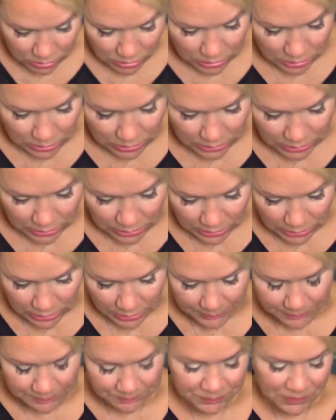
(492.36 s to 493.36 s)

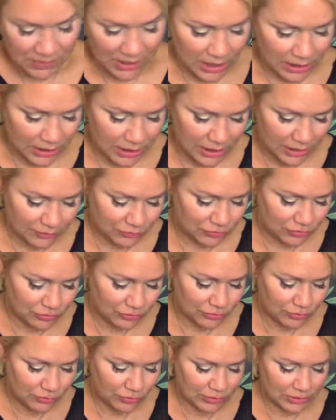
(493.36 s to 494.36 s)
Uh, I have
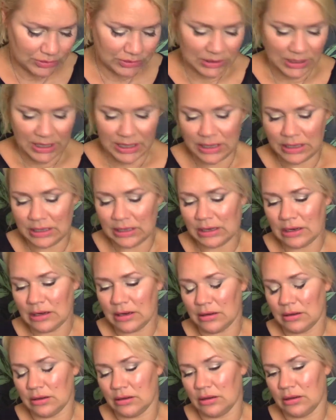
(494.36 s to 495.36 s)
two
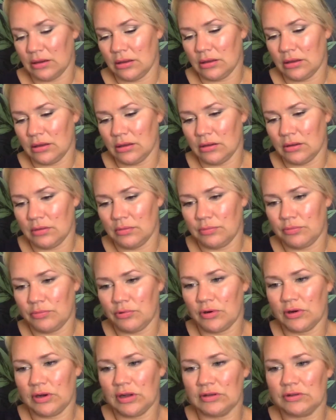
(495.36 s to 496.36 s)
nail uh,
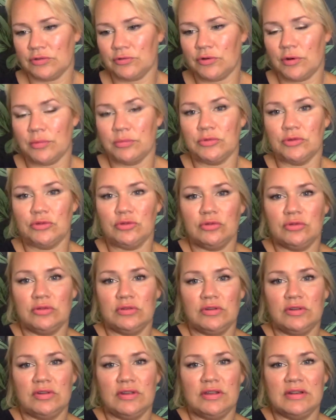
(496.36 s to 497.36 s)
products from
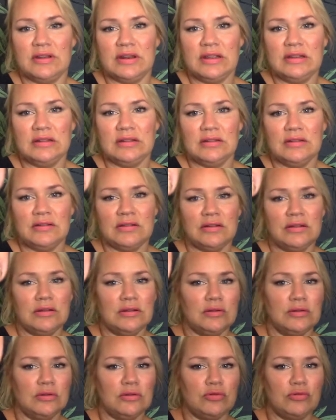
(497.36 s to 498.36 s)
Trind.
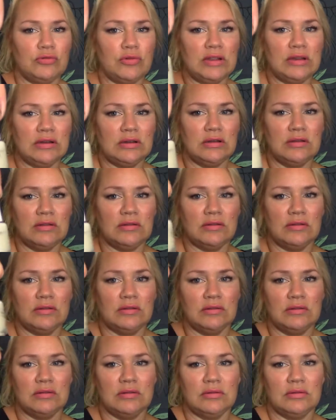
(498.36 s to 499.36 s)
Trind.
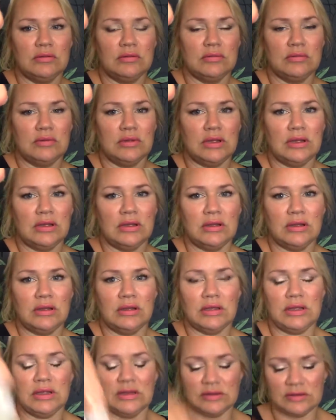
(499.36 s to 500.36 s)
Uh,
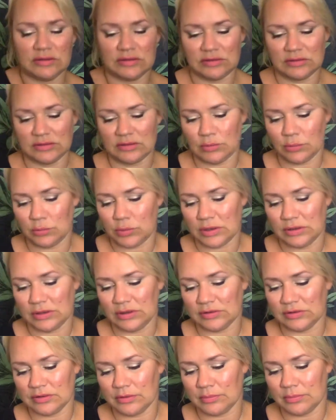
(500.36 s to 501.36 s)
it's one
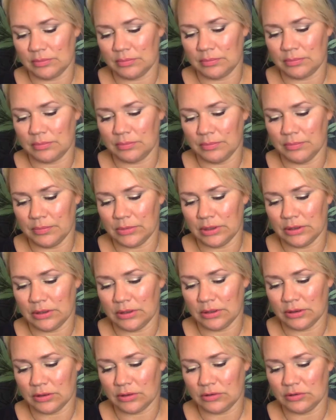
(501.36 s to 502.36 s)
is a
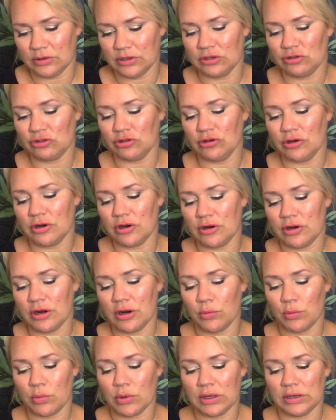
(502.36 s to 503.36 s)
uh, conditioner
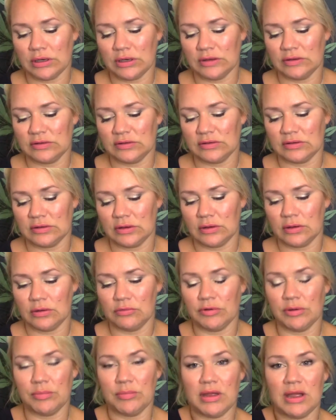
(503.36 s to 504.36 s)
and one is a
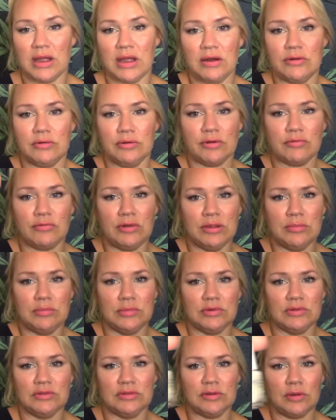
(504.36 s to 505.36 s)
repair cream.
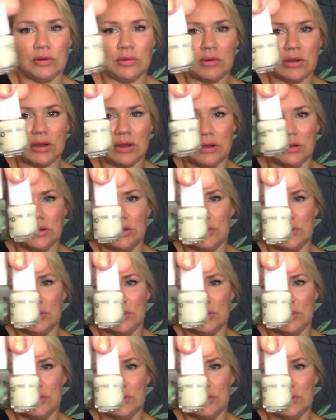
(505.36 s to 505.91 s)
So I